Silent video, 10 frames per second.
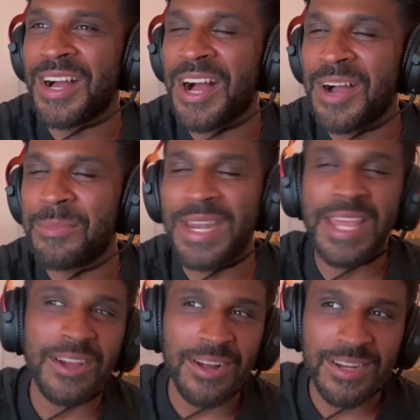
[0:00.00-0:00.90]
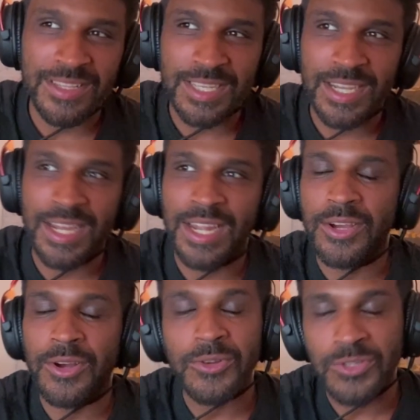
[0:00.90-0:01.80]
Armine Carlotta
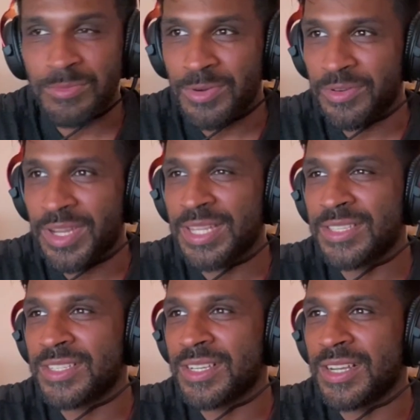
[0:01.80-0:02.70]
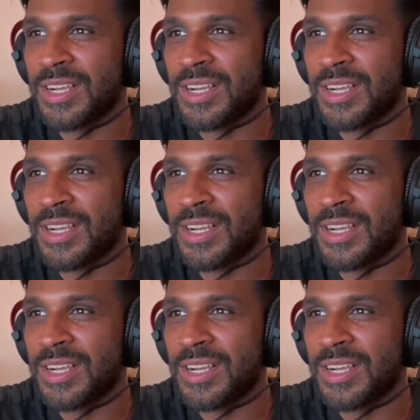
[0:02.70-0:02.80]
and Hoshu Marine's